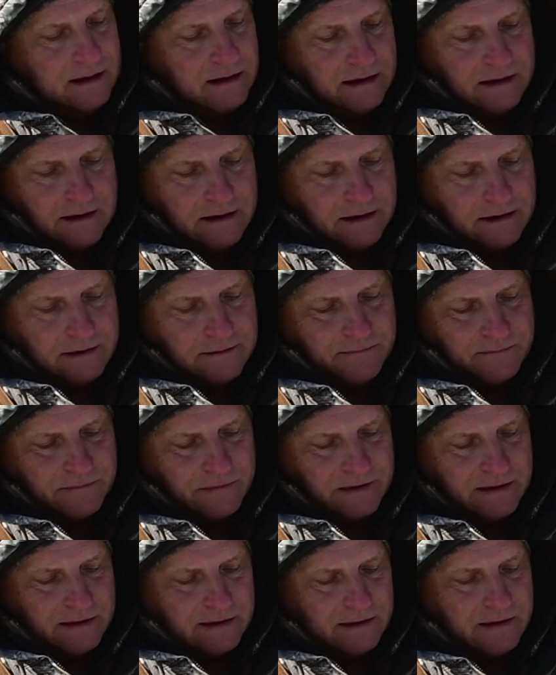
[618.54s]

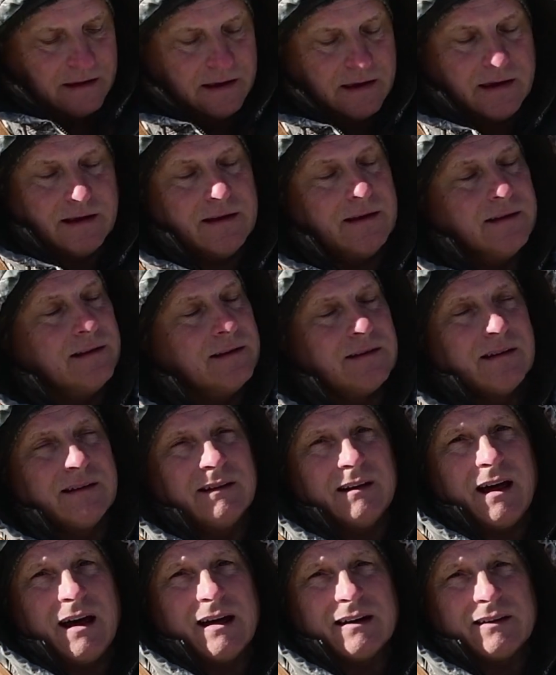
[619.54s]
It's a
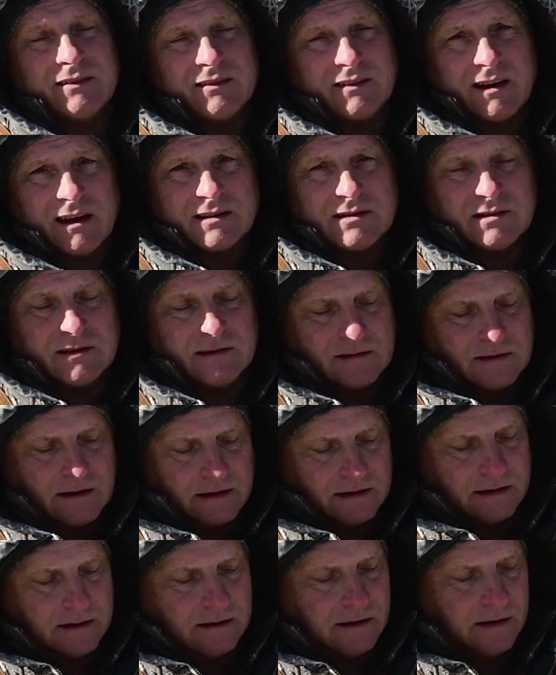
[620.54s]
lot of sections
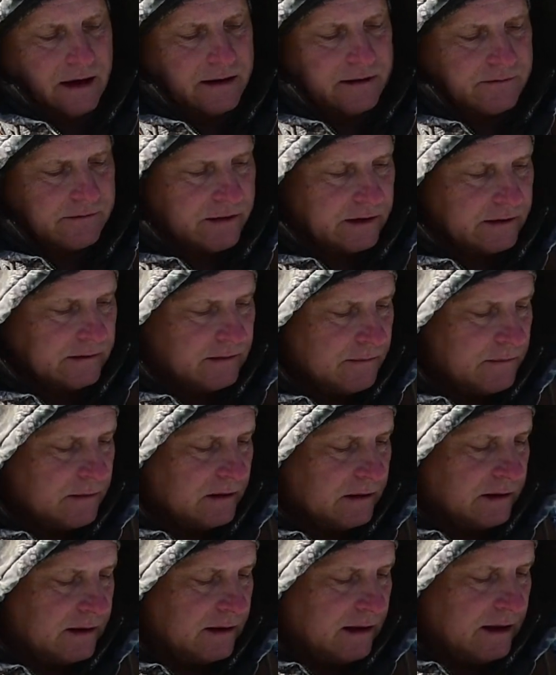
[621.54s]
that get a lot of
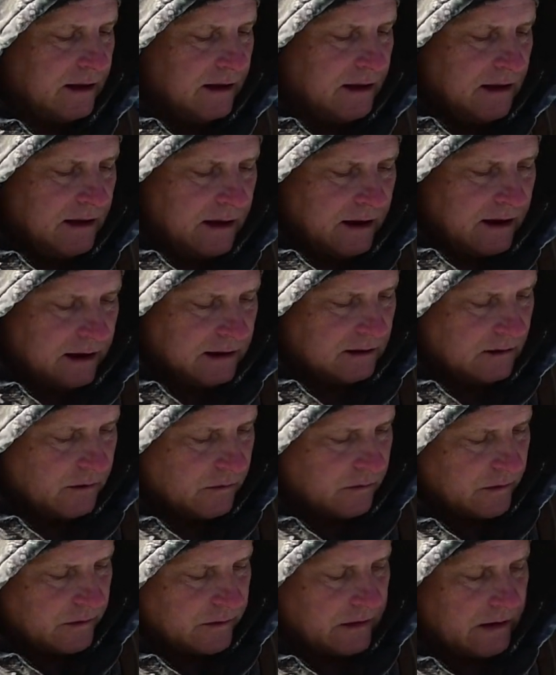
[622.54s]
flexibility. I
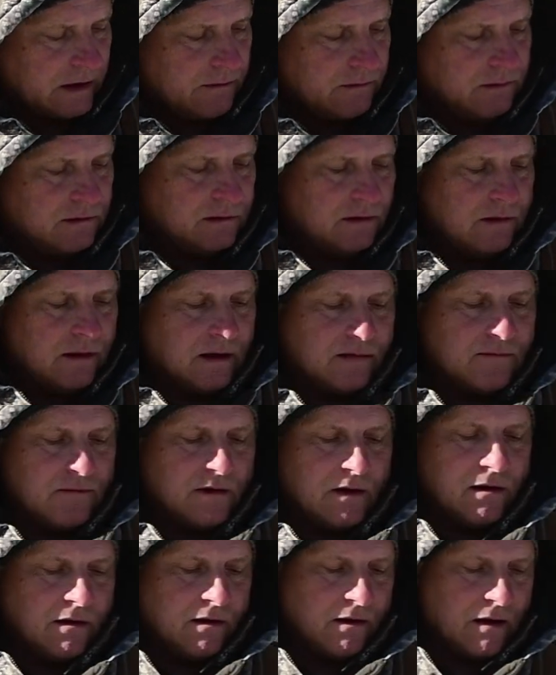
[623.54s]
don't know that I would do that
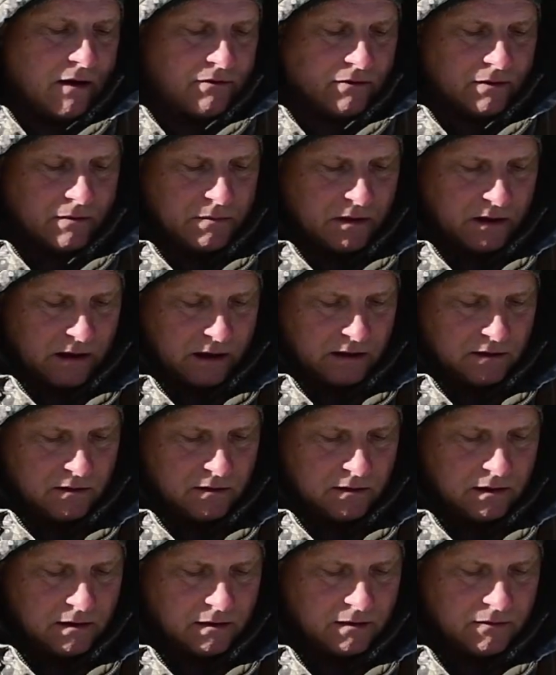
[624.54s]
very often, but I
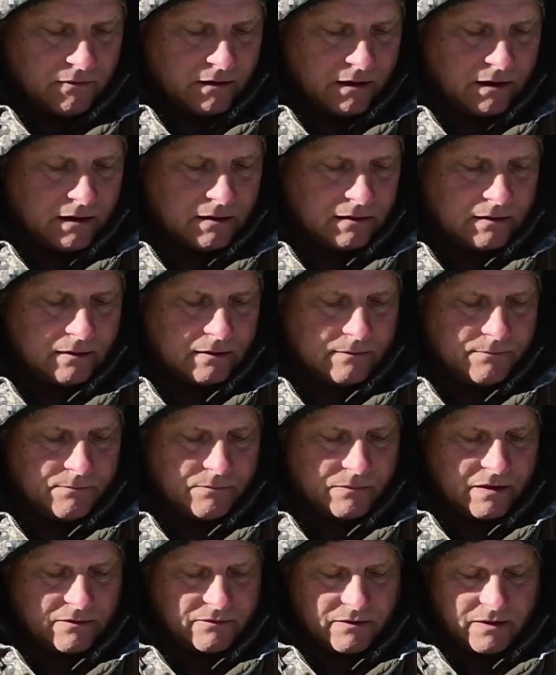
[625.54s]
could if I
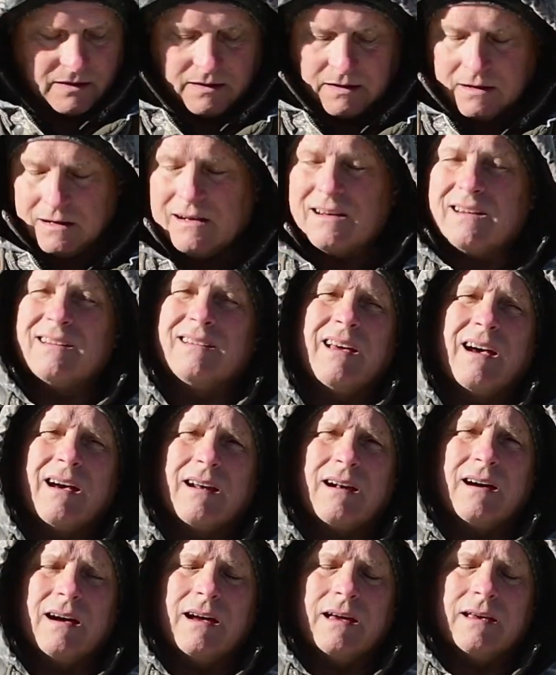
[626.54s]
needed it
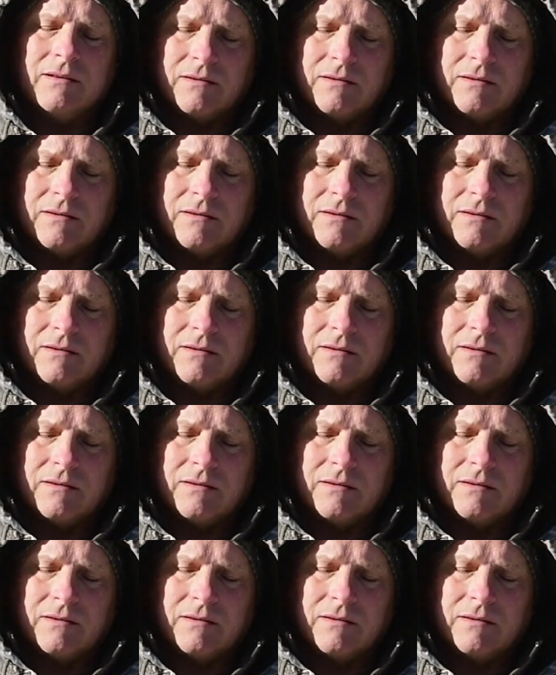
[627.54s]
that high.